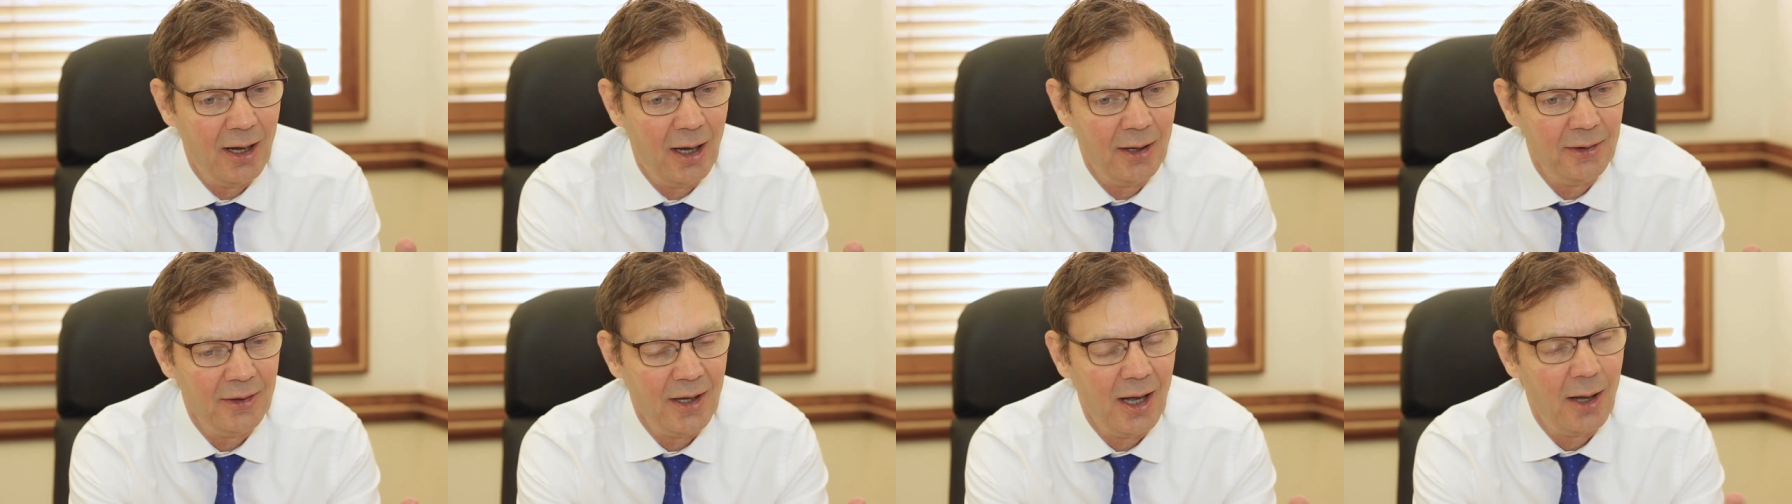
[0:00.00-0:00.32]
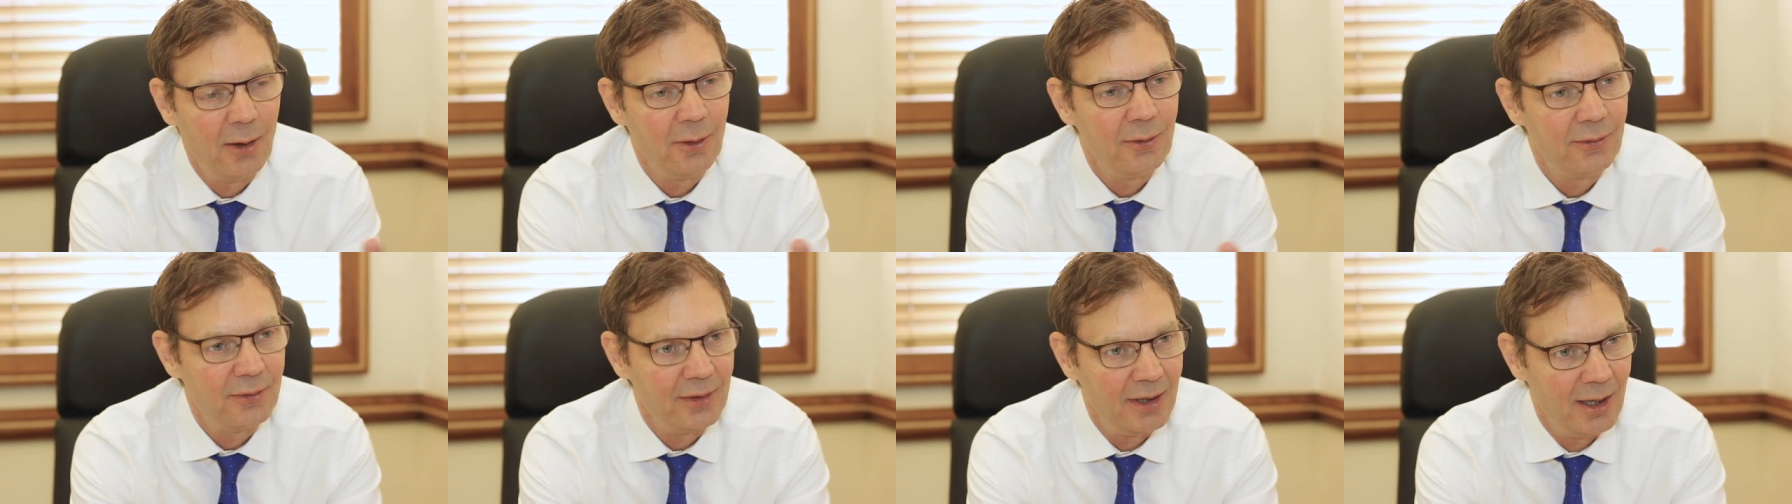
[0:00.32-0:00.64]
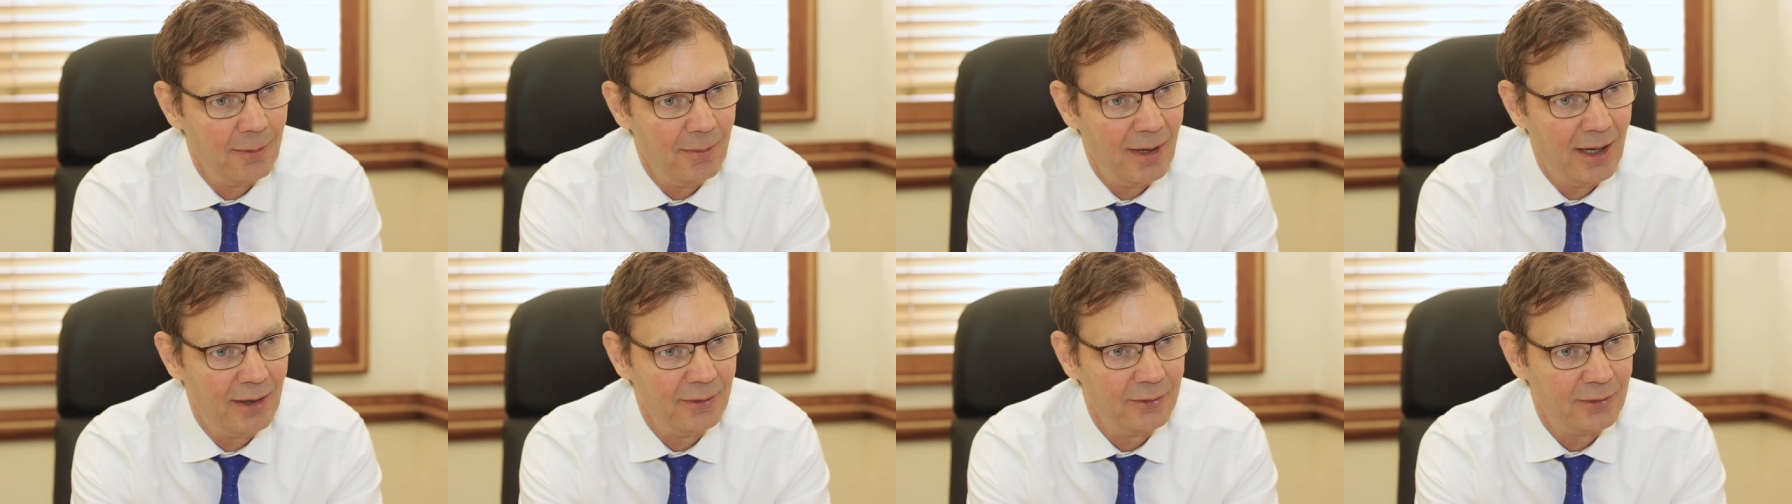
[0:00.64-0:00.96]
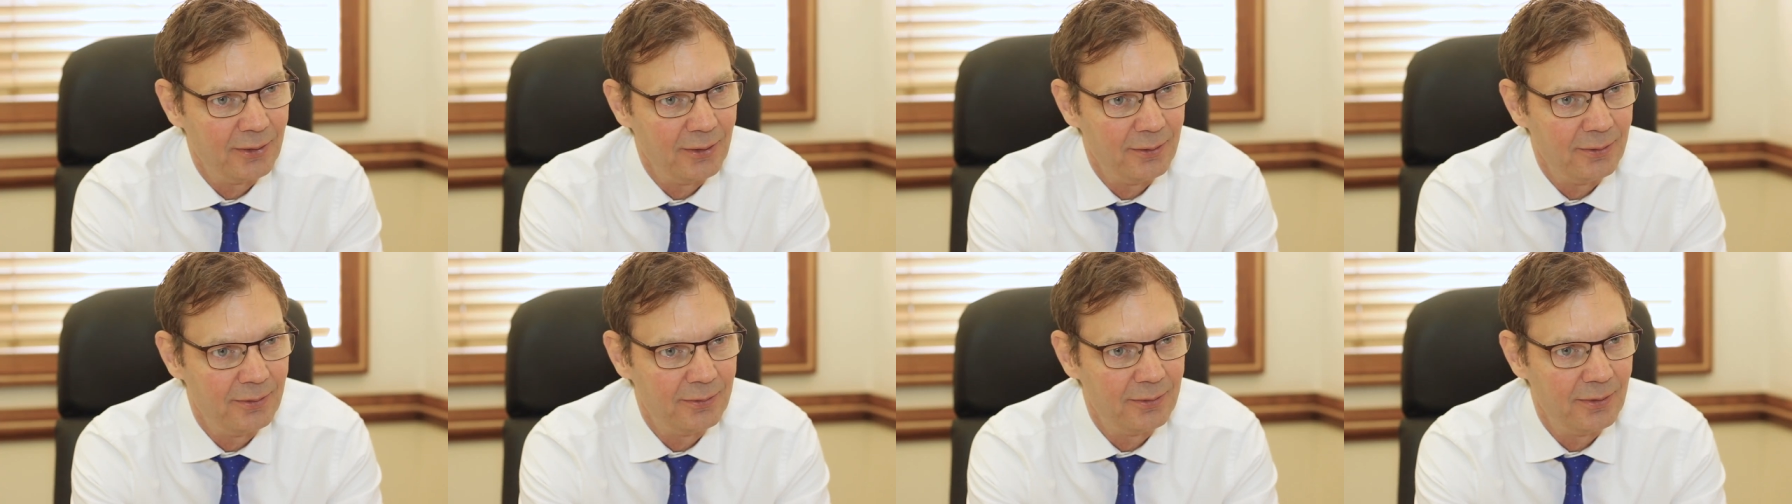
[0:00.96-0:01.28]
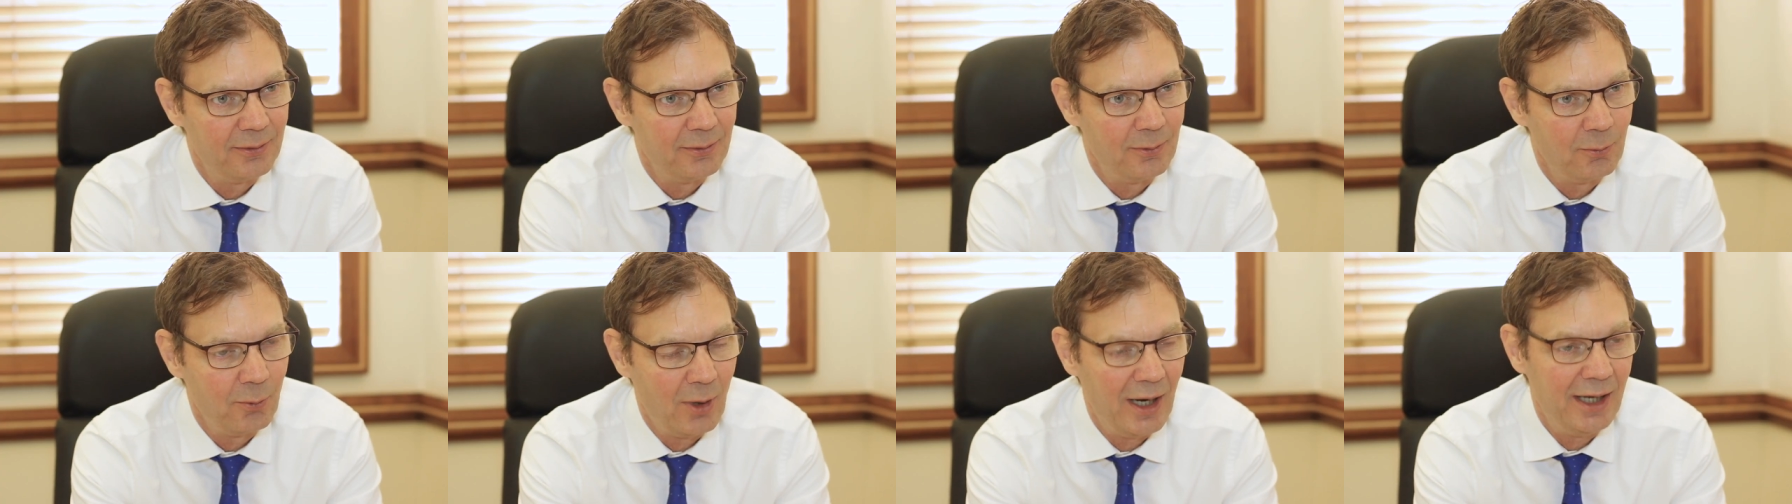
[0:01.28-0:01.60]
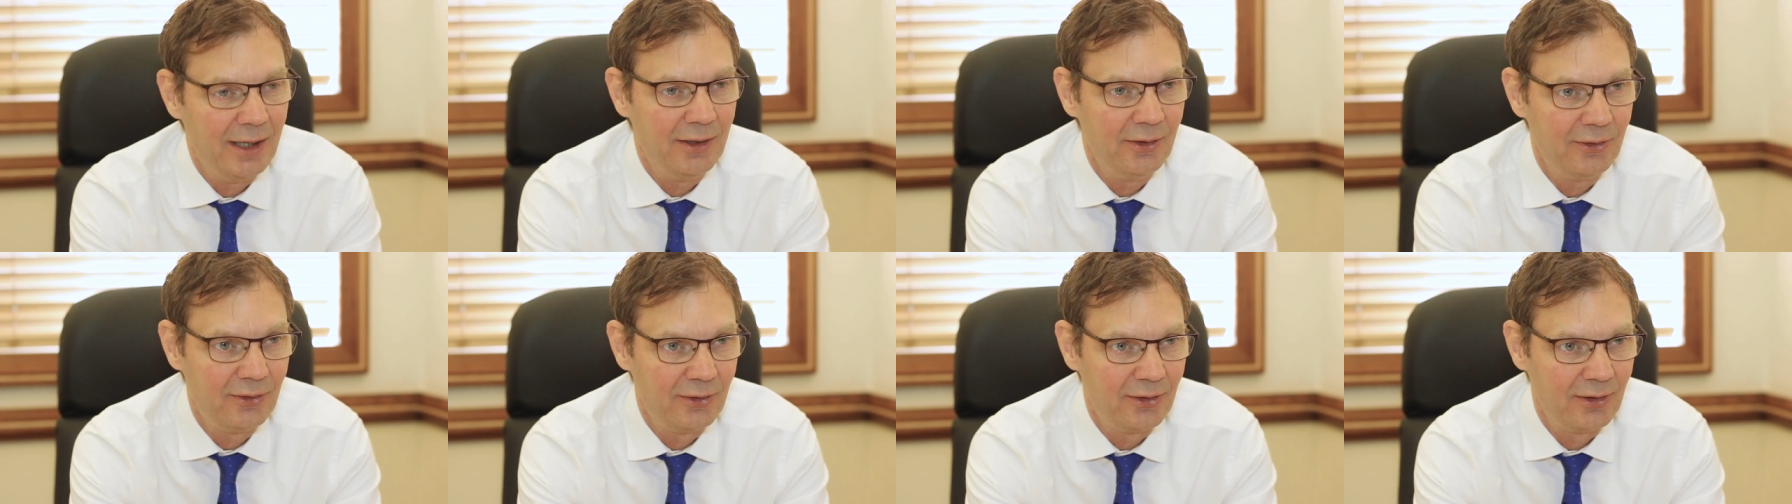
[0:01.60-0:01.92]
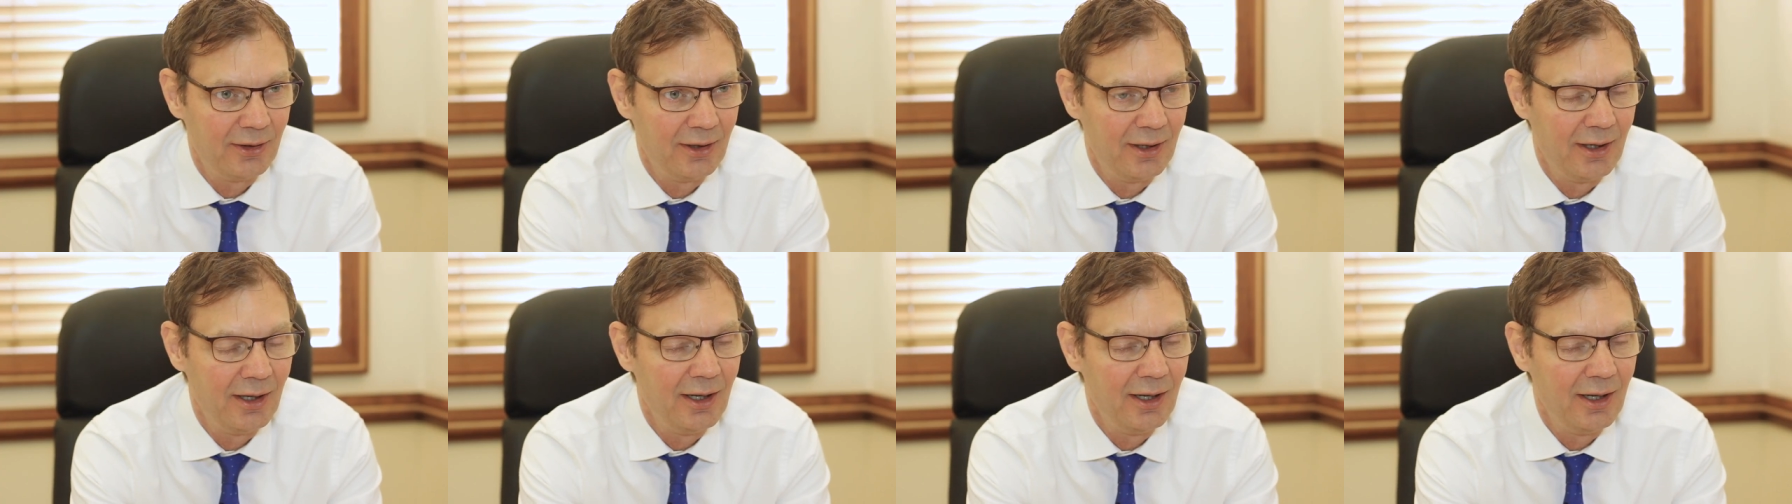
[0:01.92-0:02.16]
unhealthy amount of weight